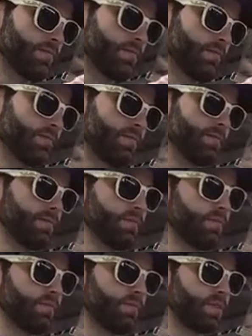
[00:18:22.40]
that I'm working
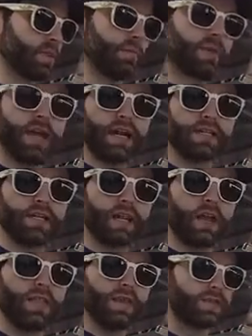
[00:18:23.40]
on.
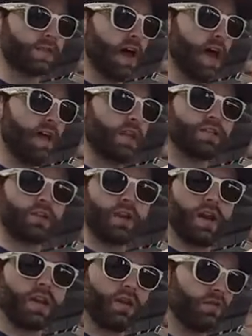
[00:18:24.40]
So I'm
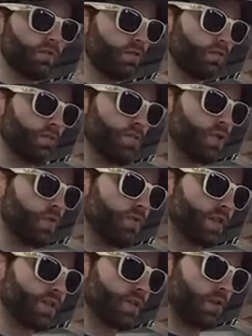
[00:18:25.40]
connecting it on this side so that I